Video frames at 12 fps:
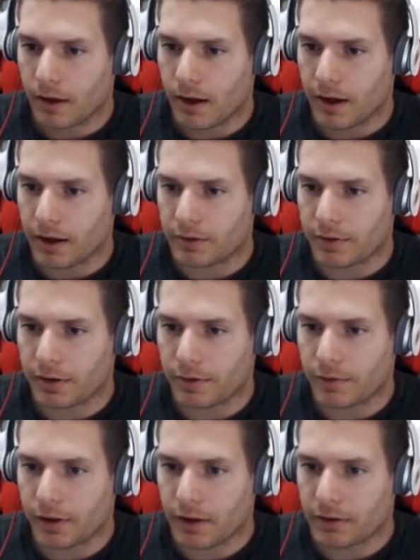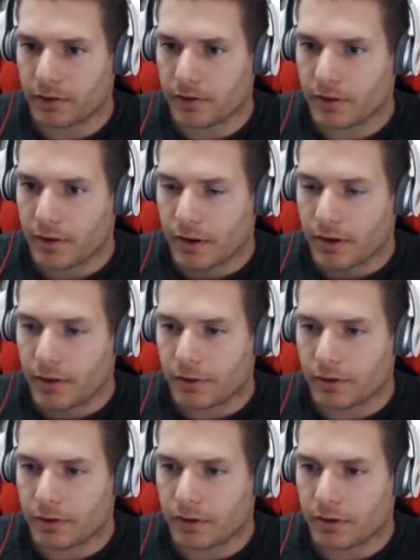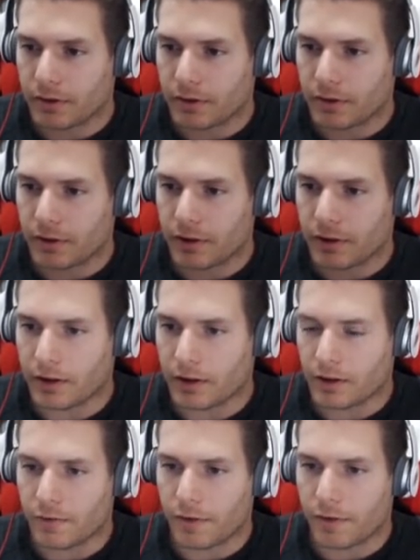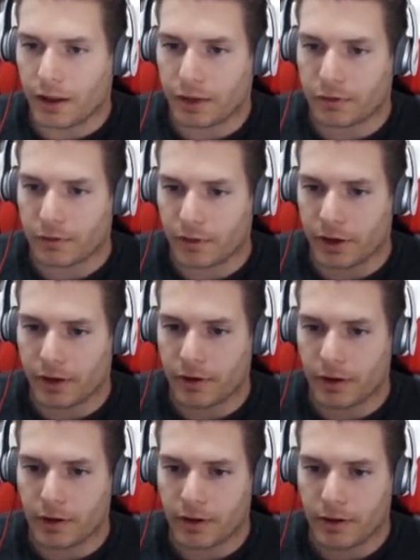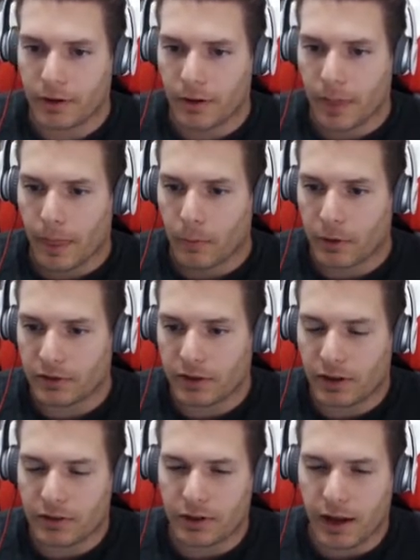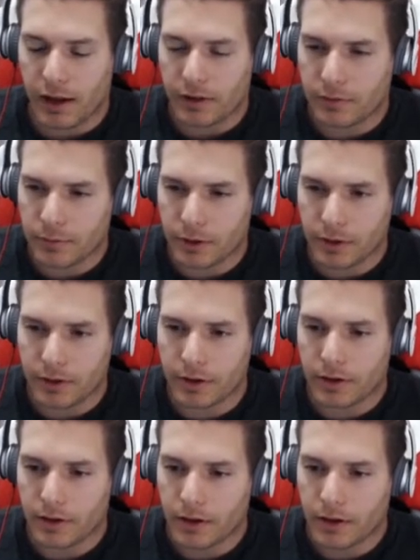Activate effect. This will give us the Phalanx from the graveyard, which isn't as important.